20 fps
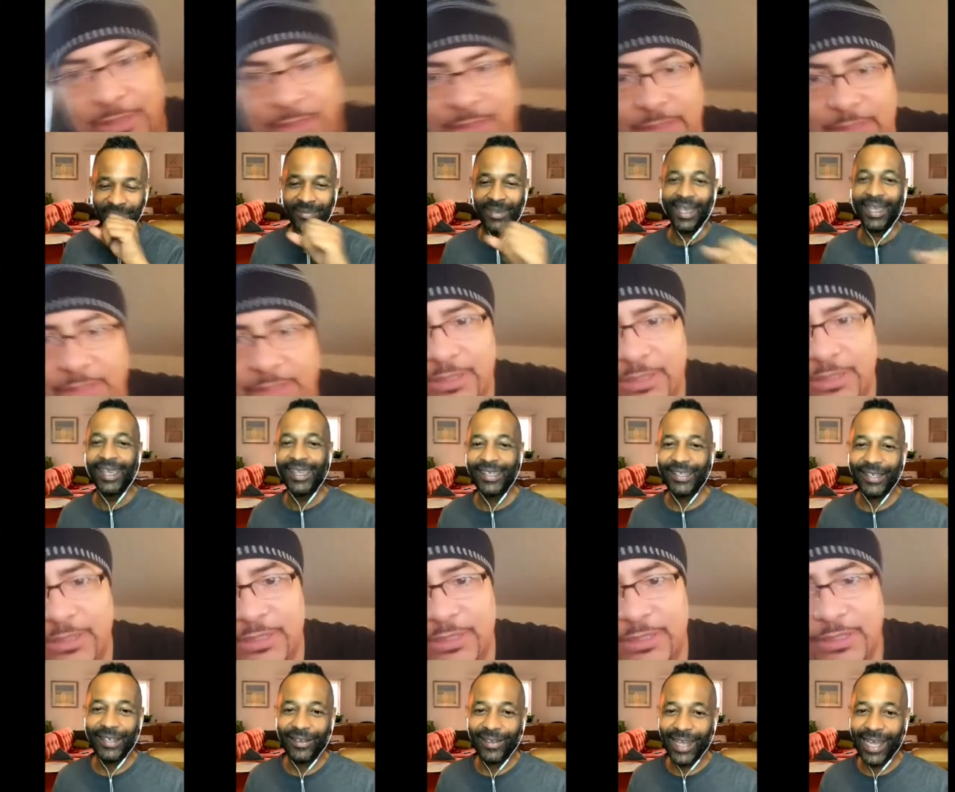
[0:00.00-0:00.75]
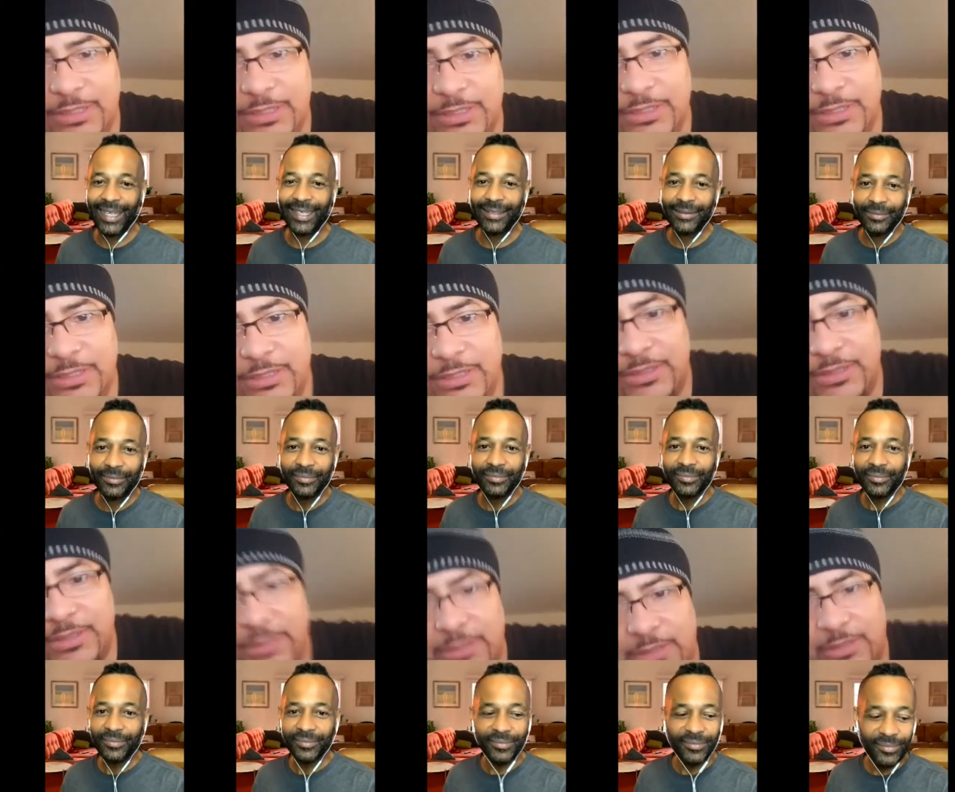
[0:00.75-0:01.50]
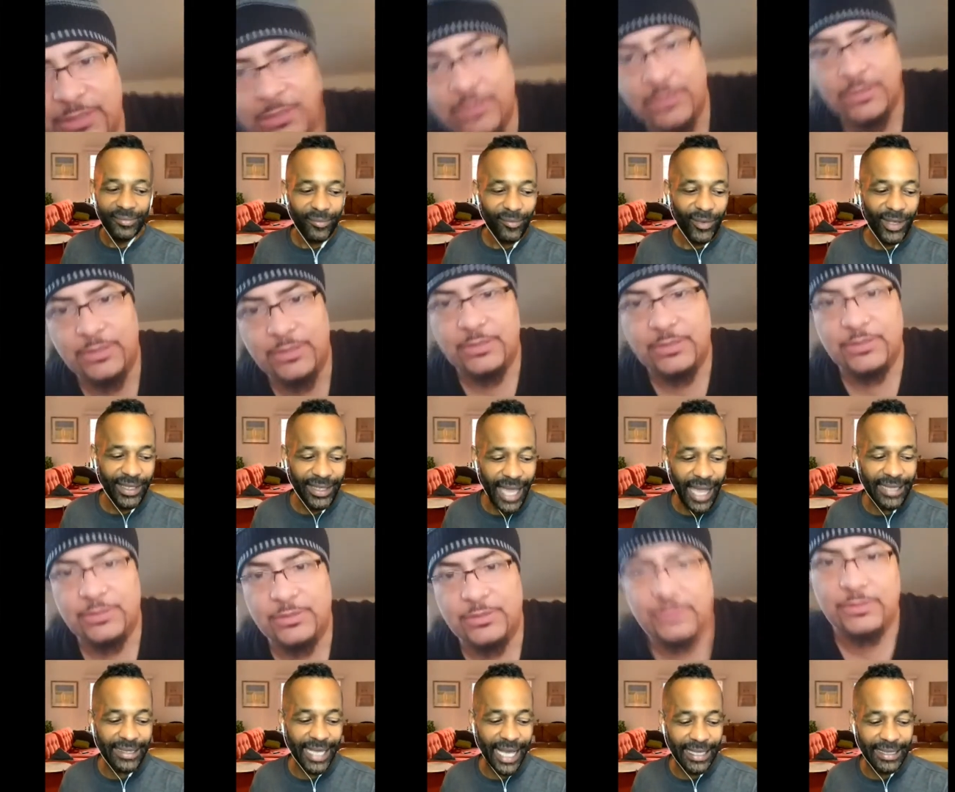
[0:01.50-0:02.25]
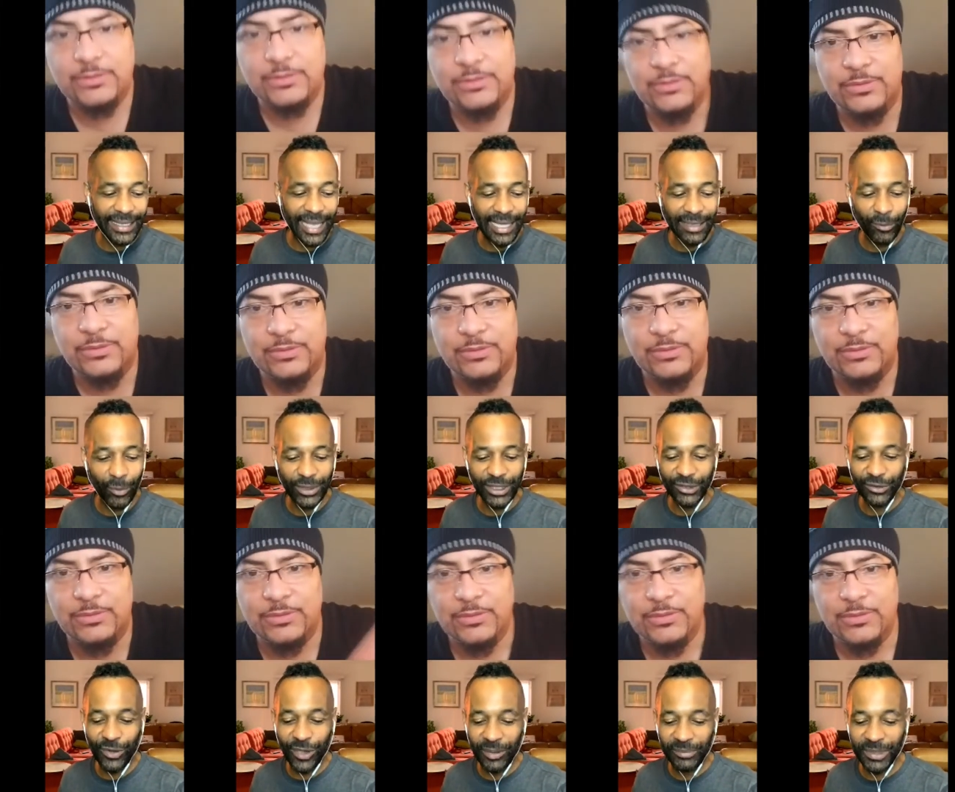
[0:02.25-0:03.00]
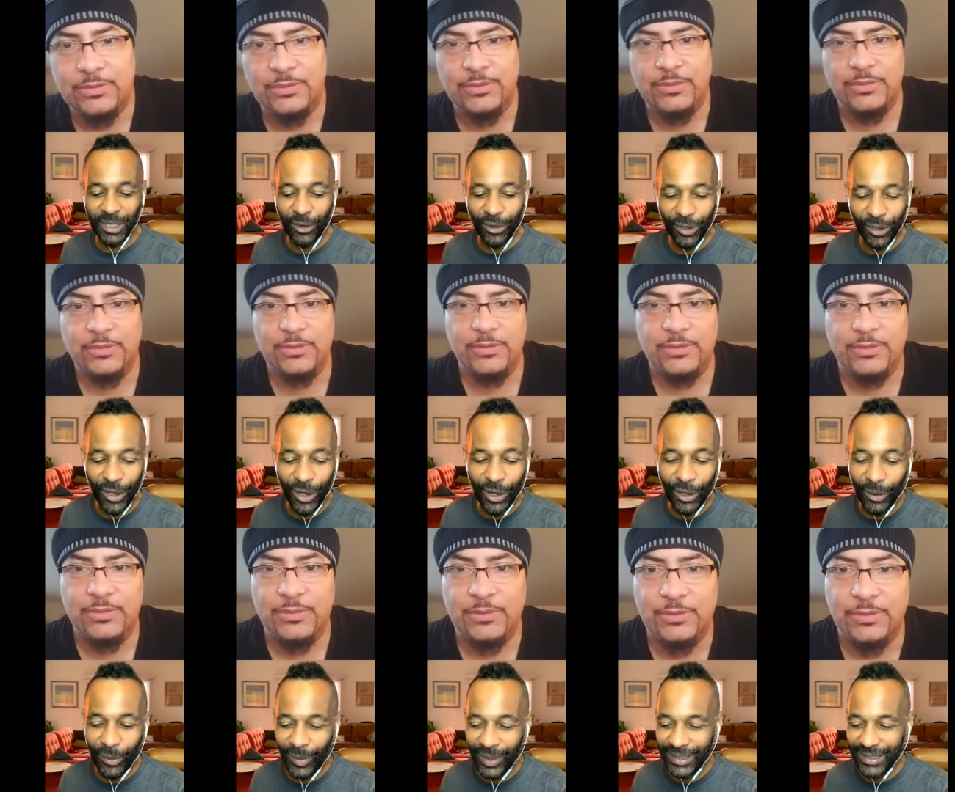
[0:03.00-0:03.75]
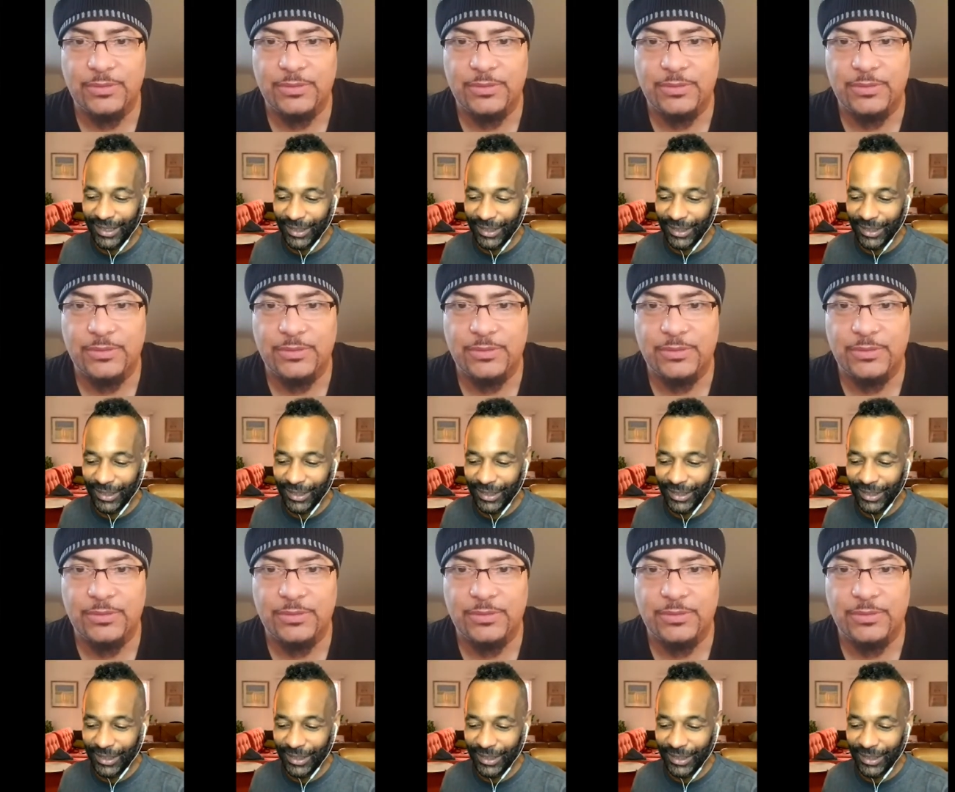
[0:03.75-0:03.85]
Speaker 1: You know, like that was Trump's whole goal, was to